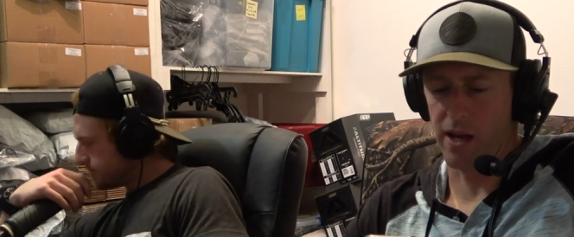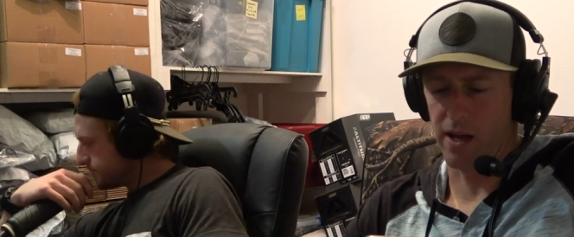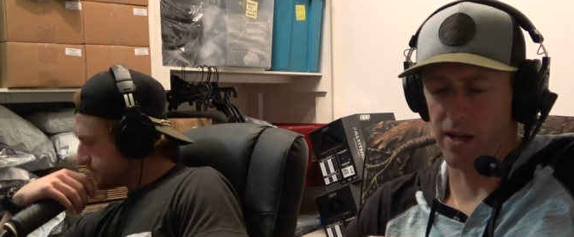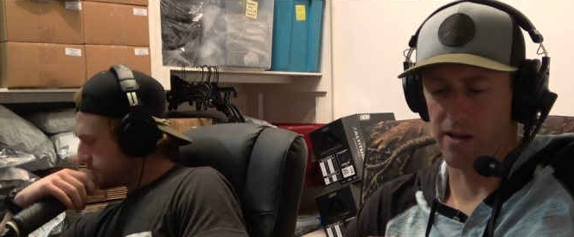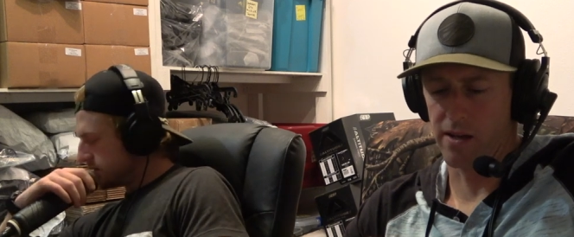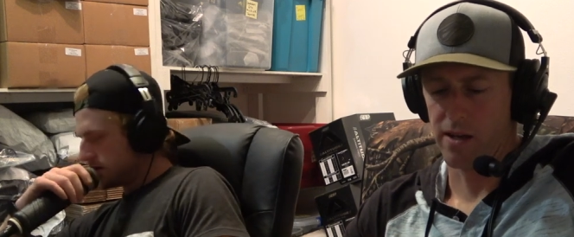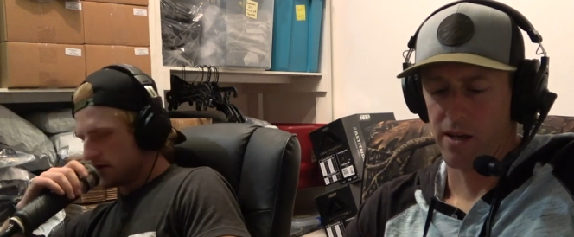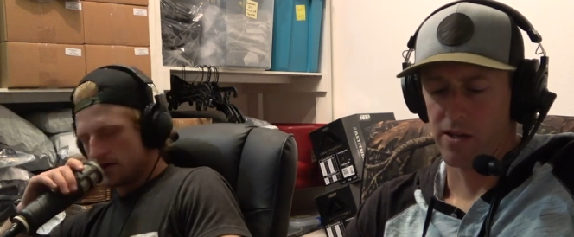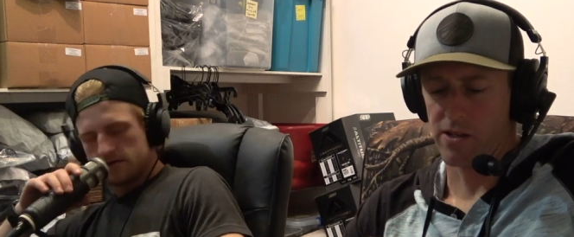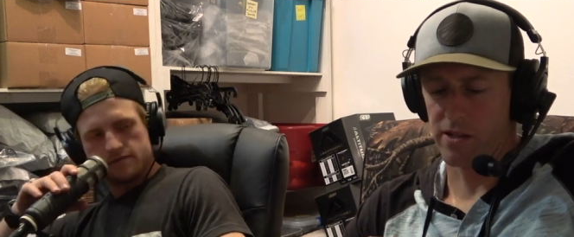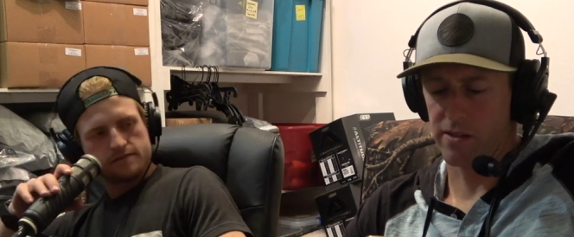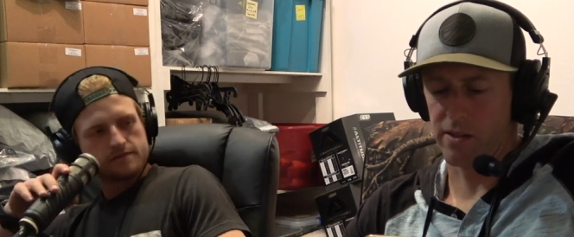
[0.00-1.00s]
Speaker 1: Yeah, and
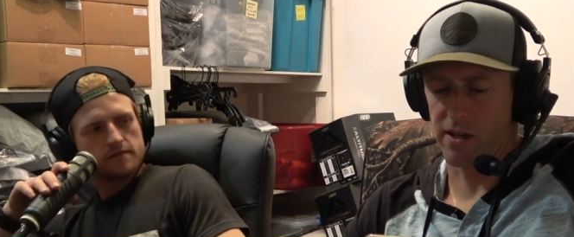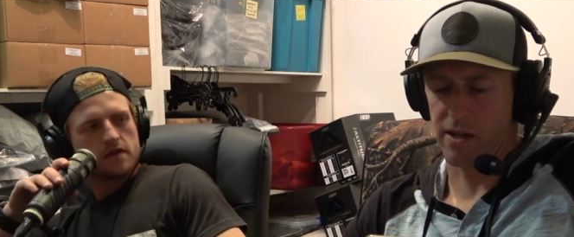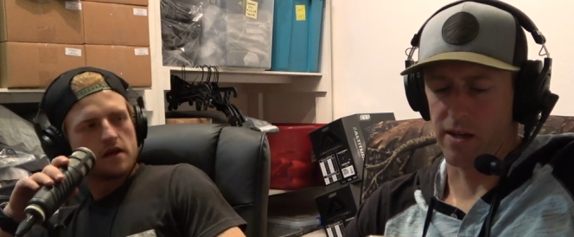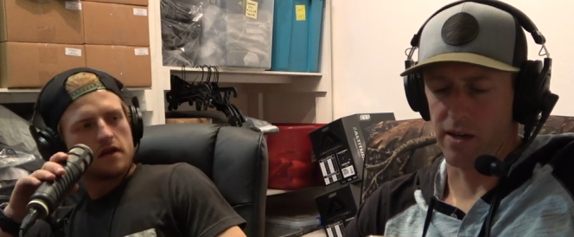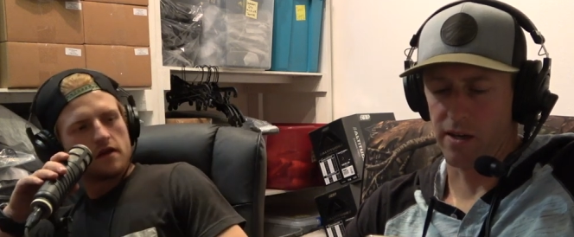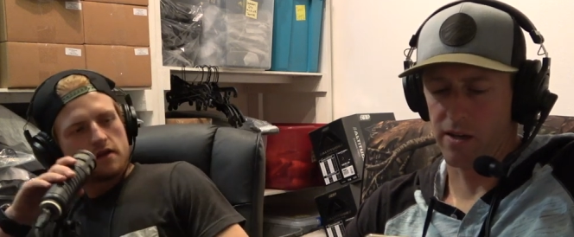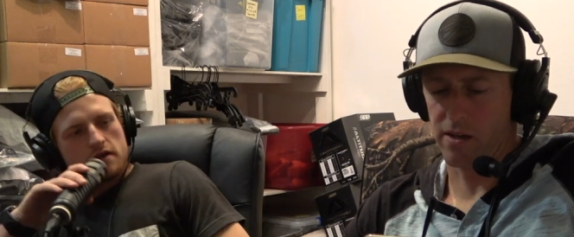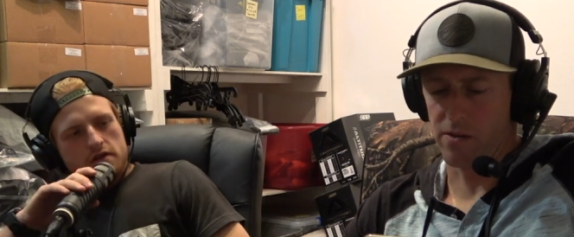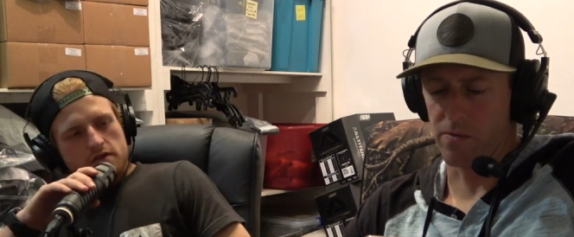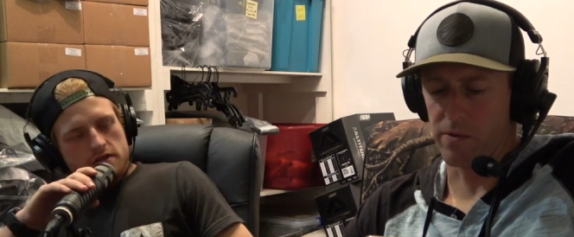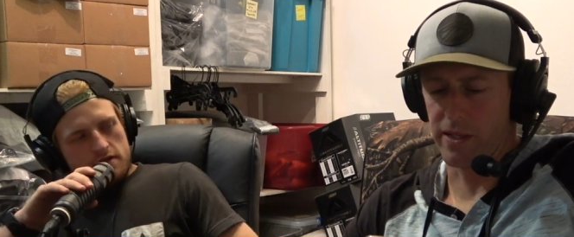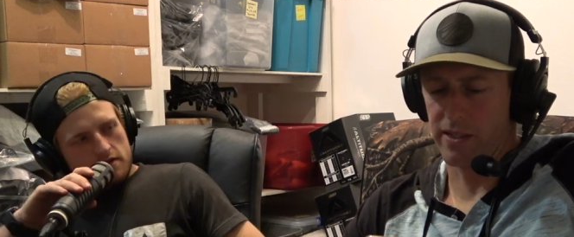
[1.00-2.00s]
just like
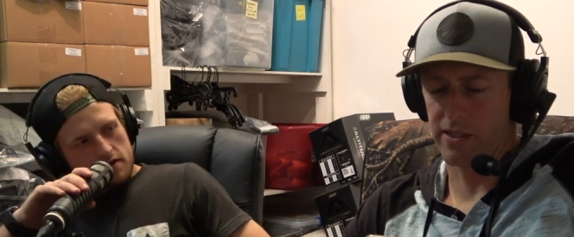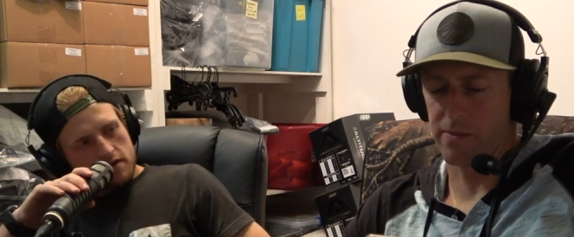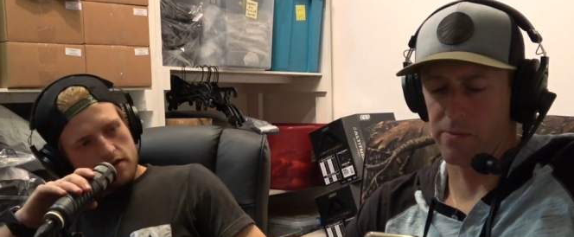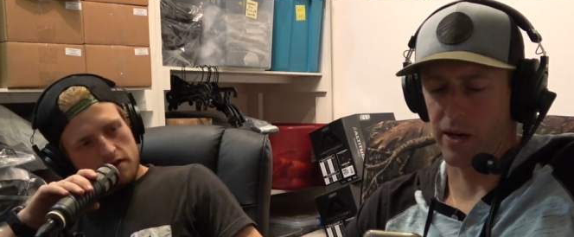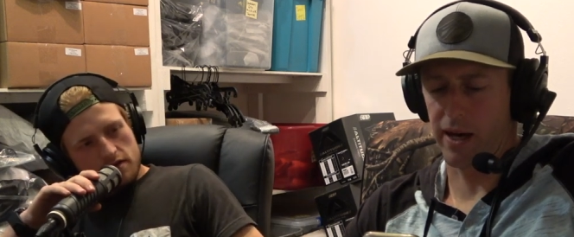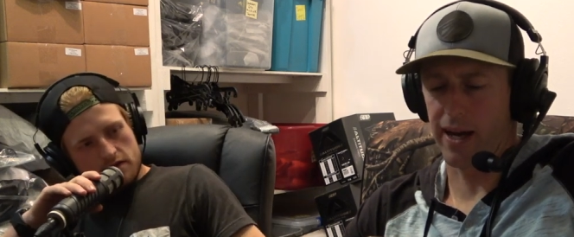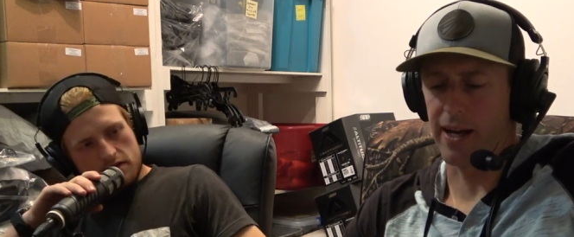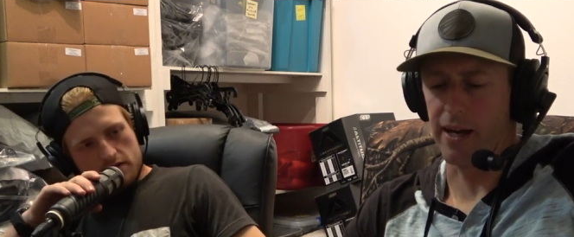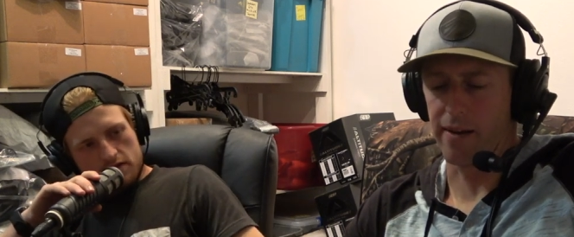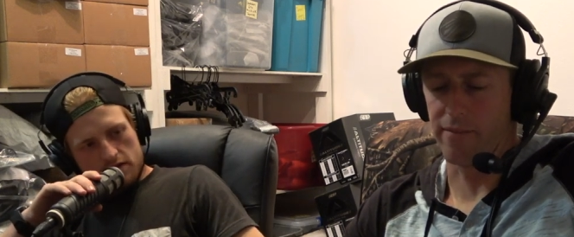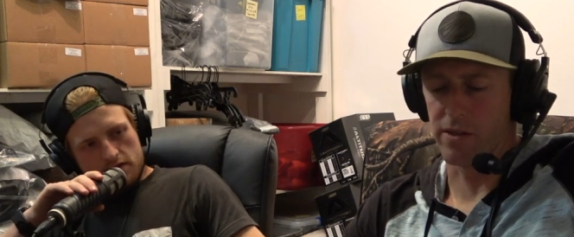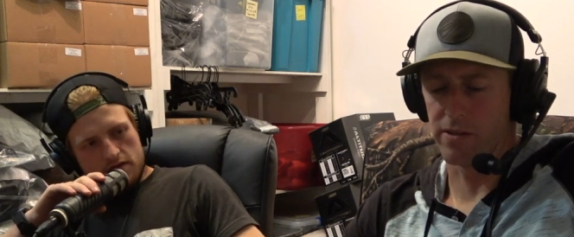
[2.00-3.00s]

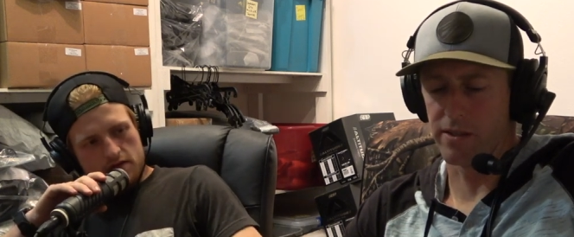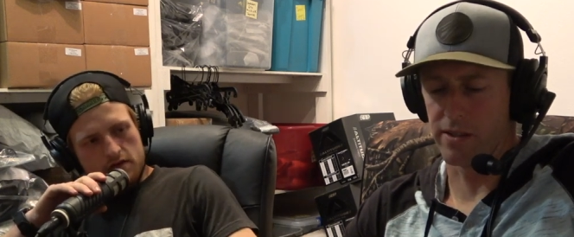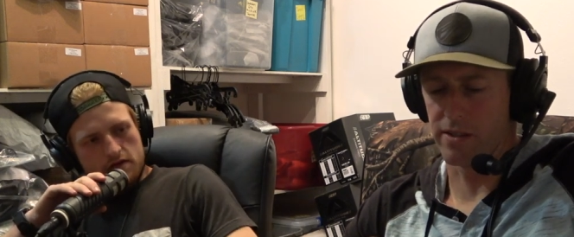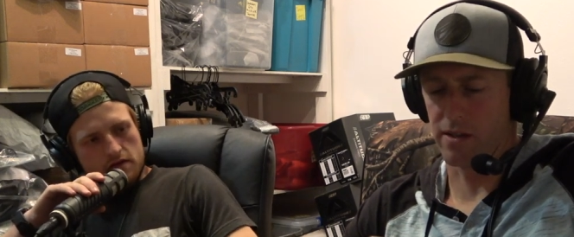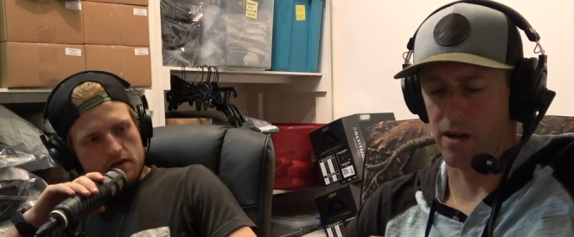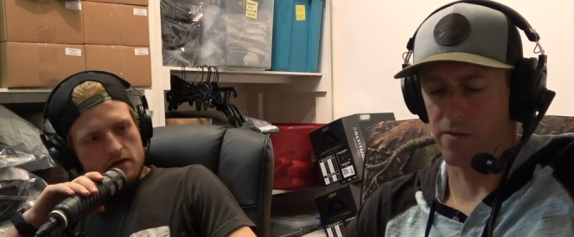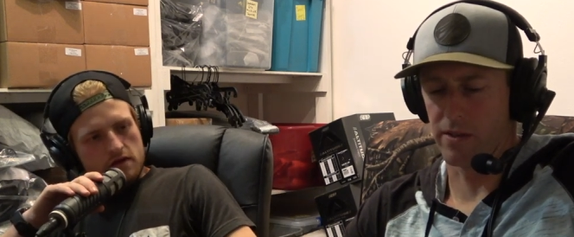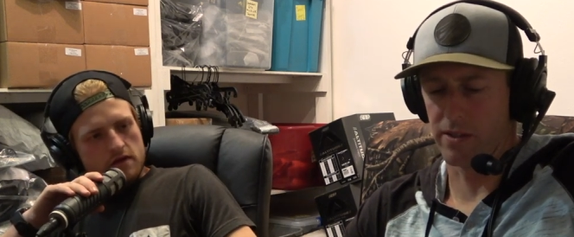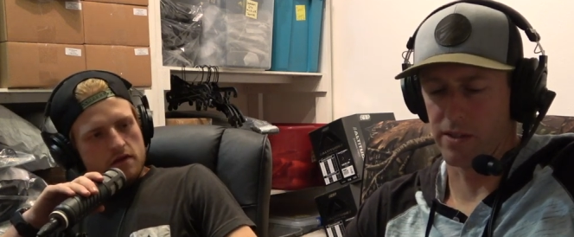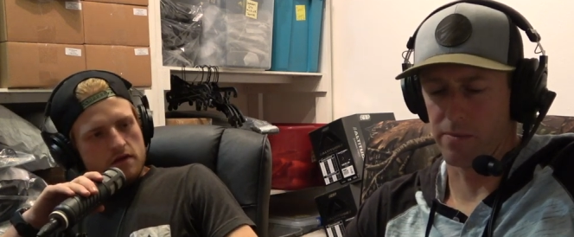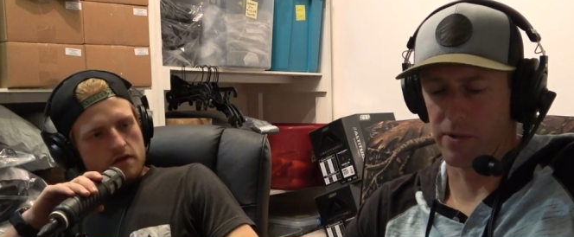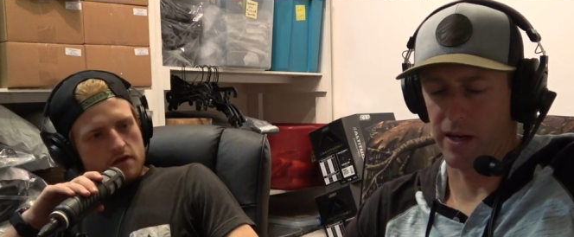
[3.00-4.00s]
reciprocating versus not
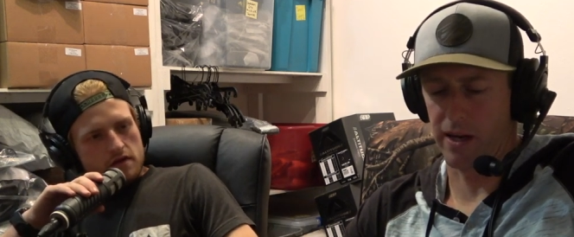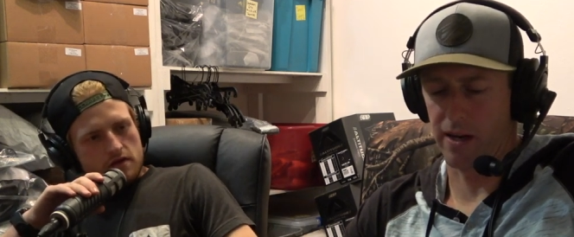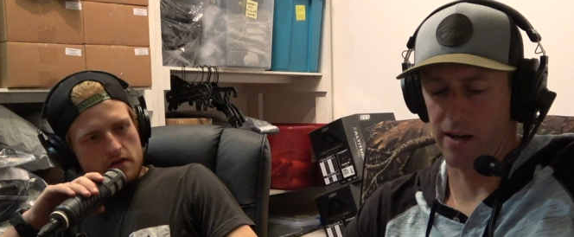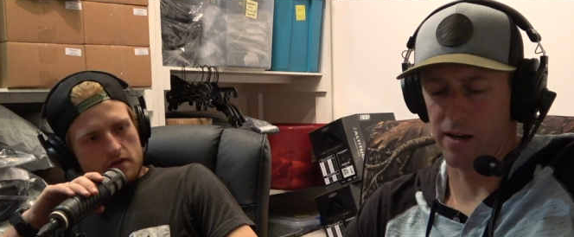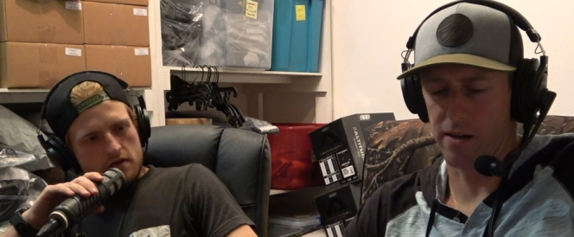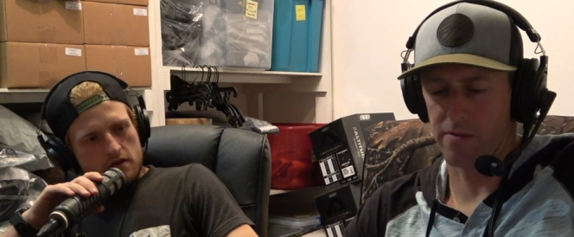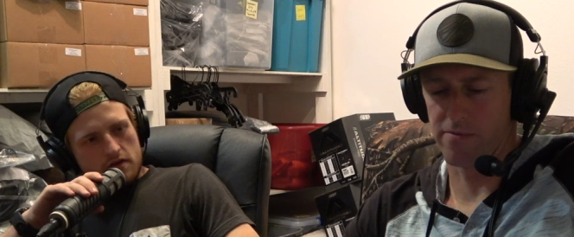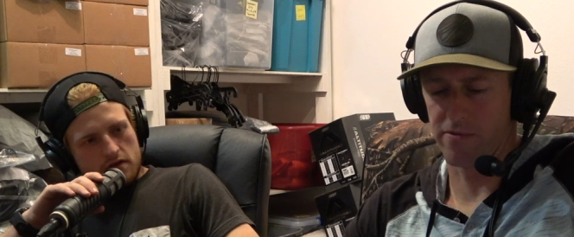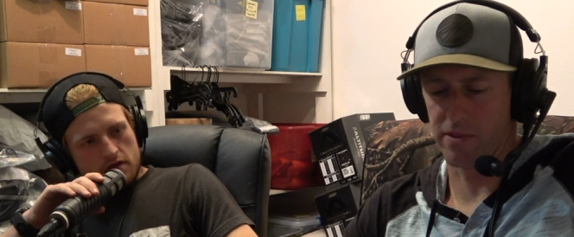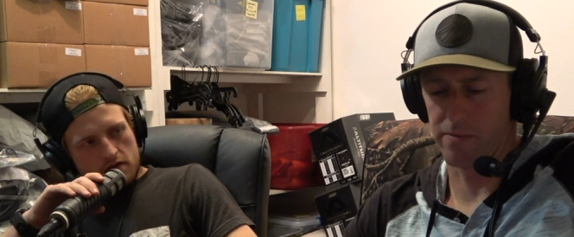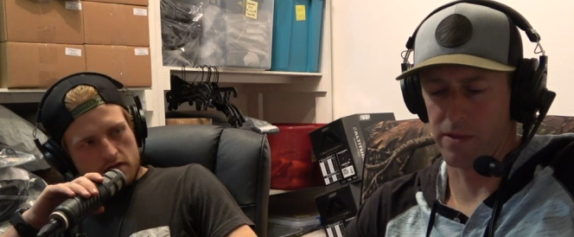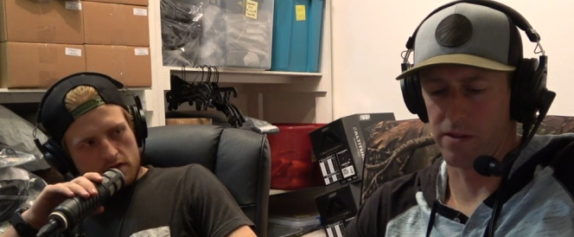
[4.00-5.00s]
reciprocating.
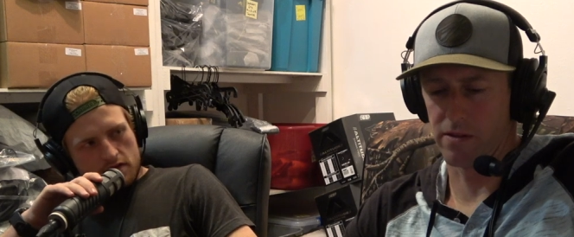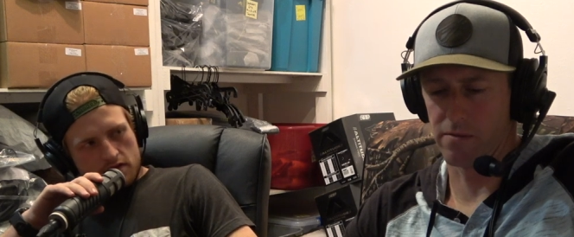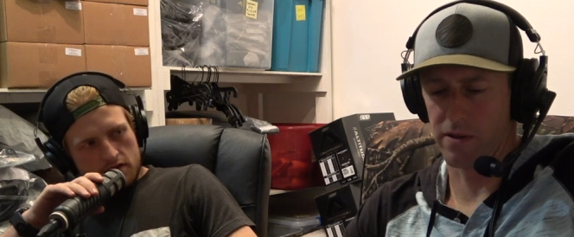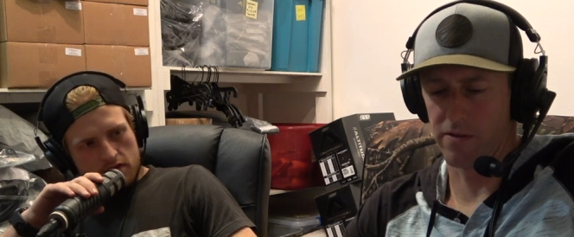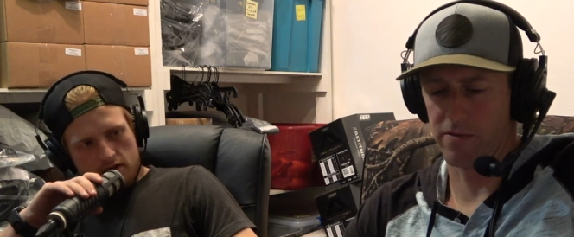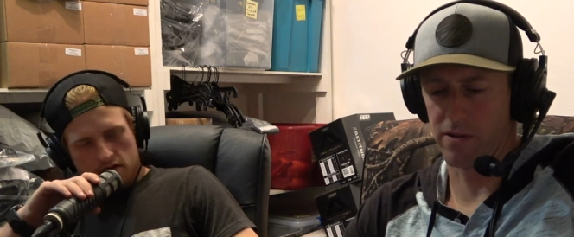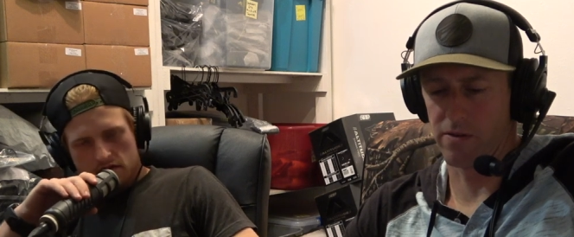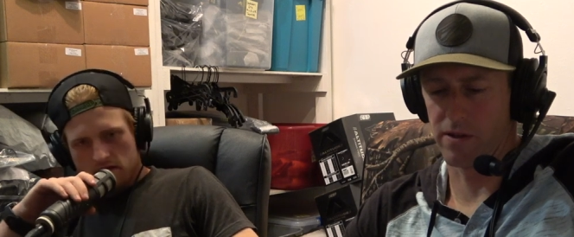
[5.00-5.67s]
I'm flipping through my mm.